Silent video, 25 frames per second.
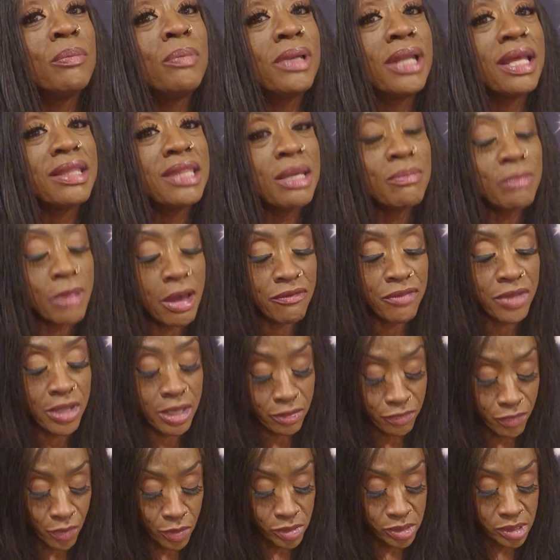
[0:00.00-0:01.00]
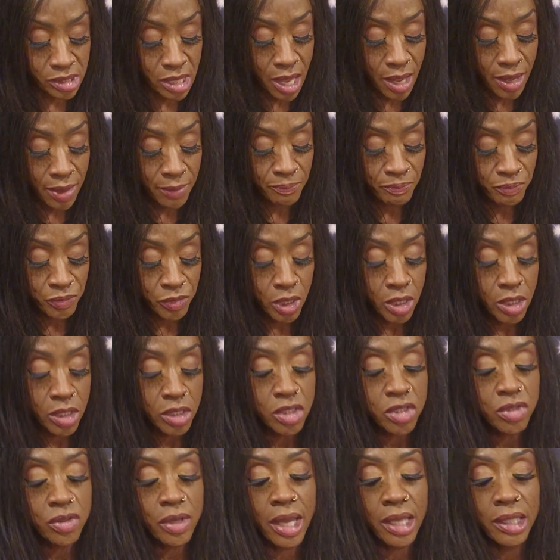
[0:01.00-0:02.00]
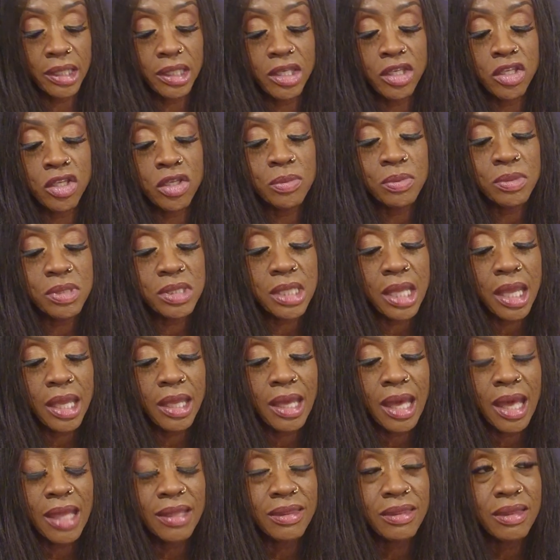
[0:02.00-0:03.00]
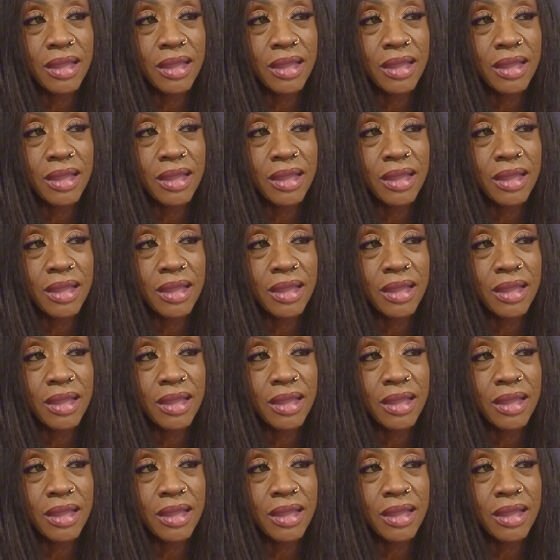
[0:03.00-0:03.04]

but I think my very first time trying cube steak,